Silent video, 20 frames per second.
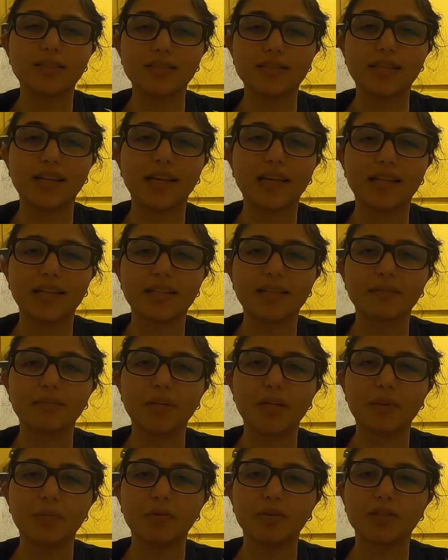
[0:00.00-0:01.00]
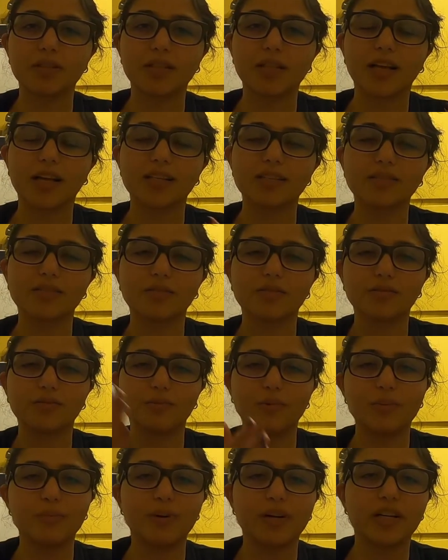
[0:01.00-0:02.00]
10 people in the class, so
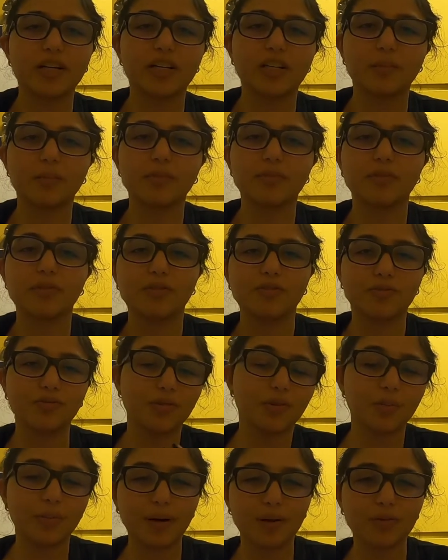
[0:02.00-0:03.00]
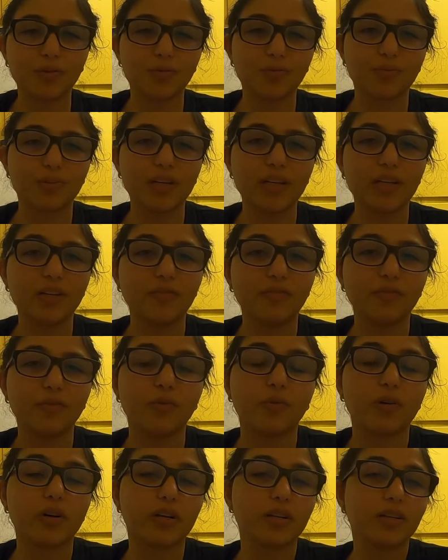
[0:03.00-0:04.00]
we break it up about 3 to
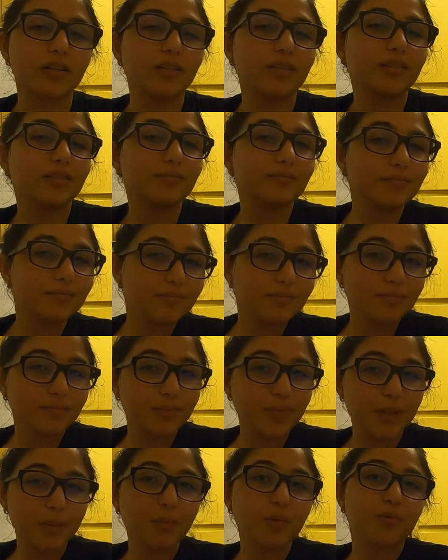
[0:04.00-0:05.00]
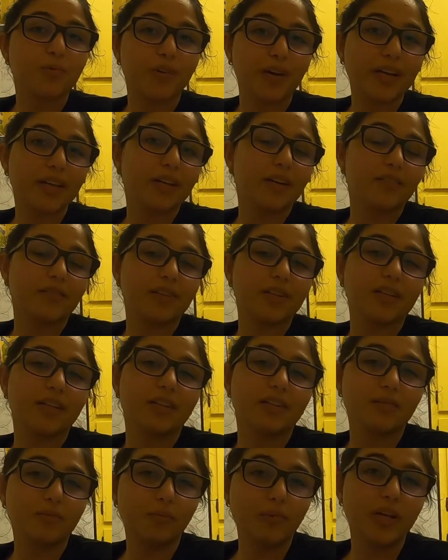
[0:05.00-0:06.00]
4 people write
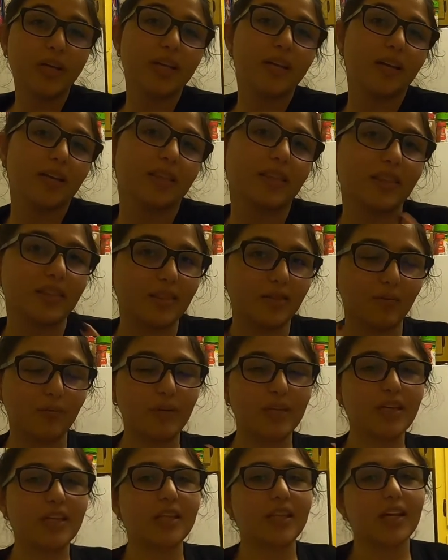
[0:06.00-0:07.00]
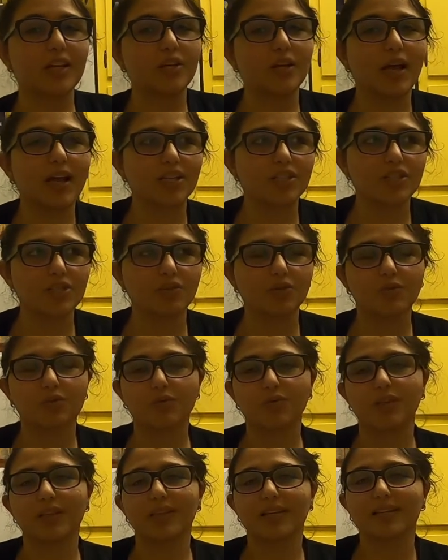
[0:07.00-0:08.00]
every week, and we can like actually go
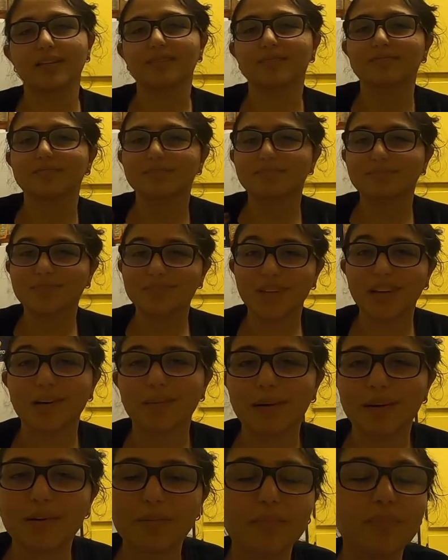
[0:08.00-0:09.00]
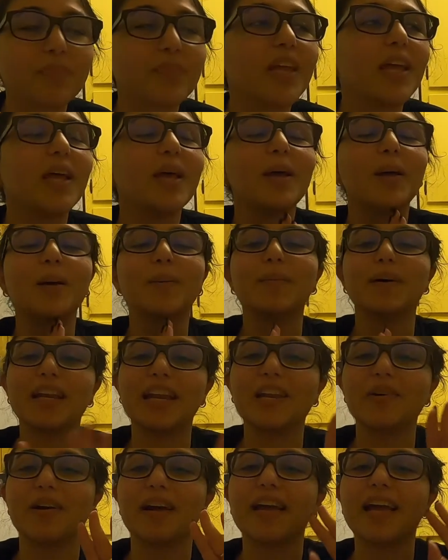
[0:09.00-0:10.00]
through and like talk about them. But
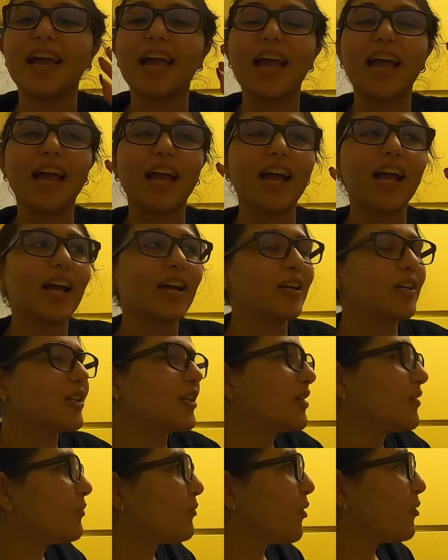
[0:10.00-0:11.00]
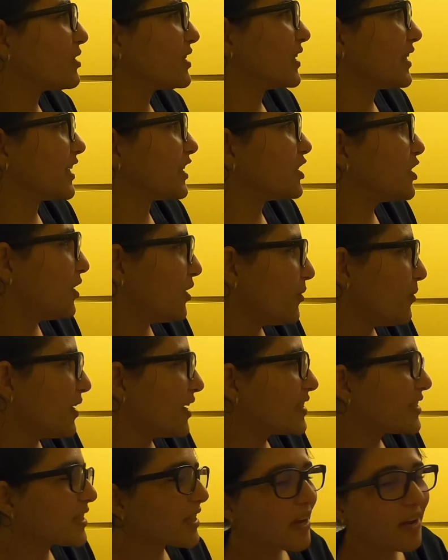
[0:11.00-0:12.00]
anyway, what was it, like 2
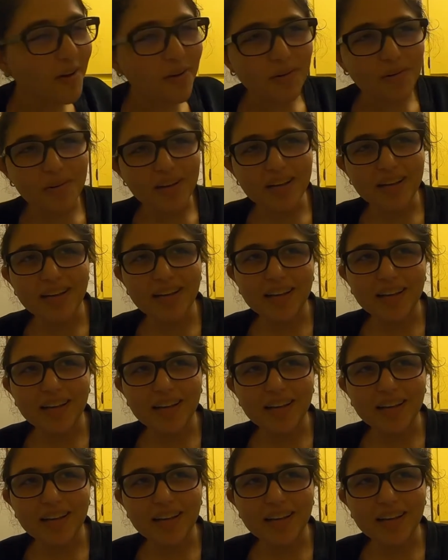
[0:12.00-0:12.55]
weeks ago